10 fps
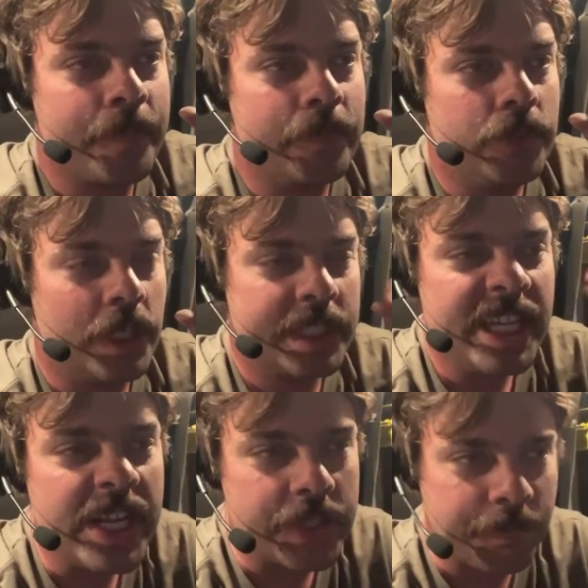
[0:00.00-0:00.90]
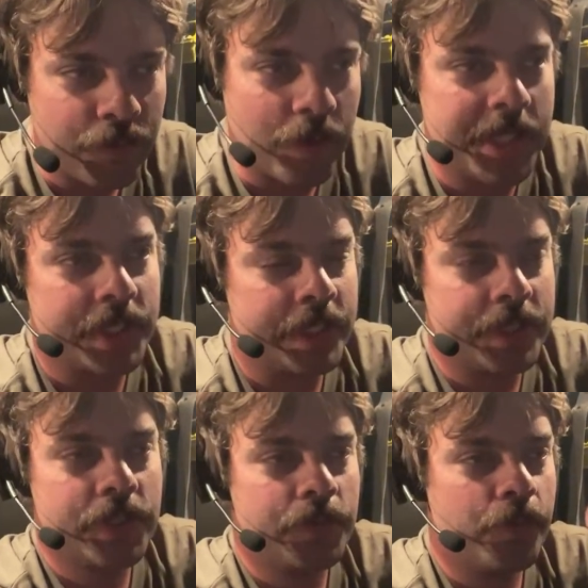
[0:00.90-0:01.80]
just his
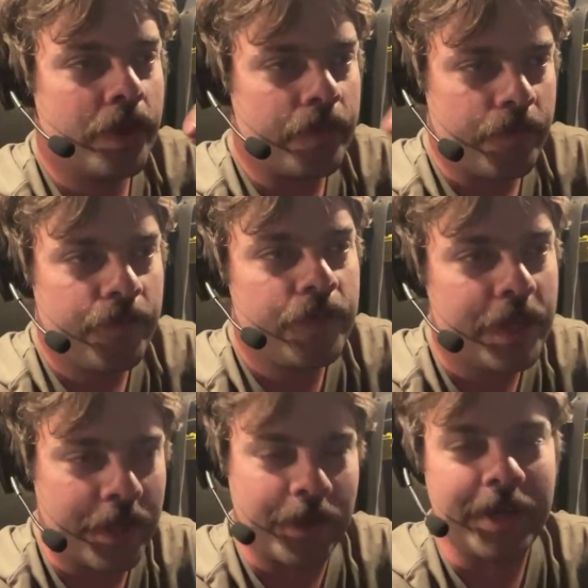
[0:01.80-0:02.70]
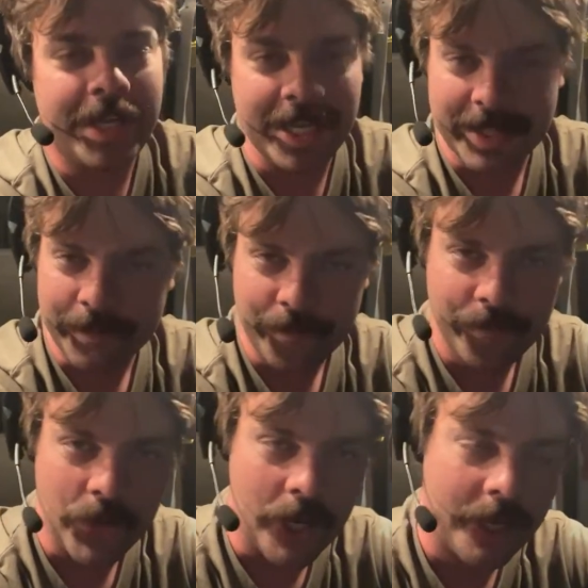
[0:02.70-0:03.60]
presence would infuriate the
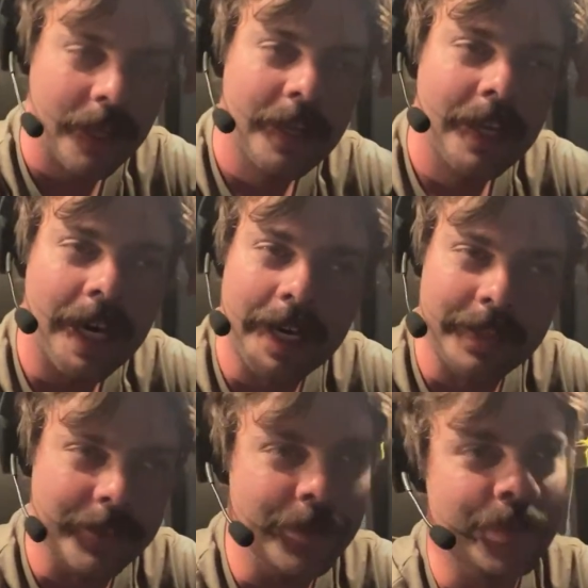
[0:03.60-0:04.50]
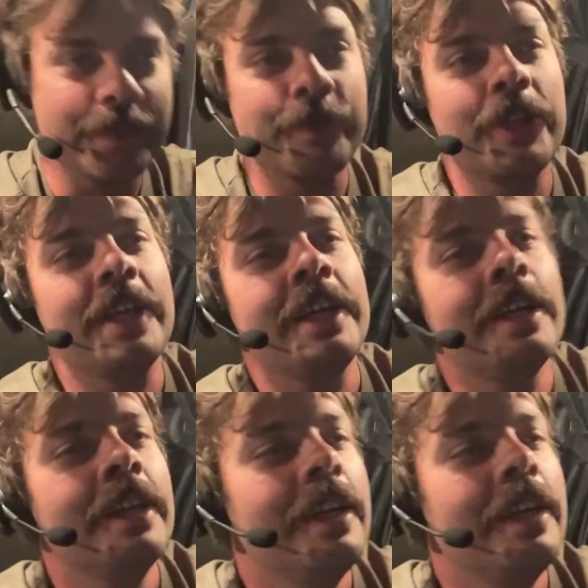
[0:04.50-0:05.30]
fuck out of the loser brigade.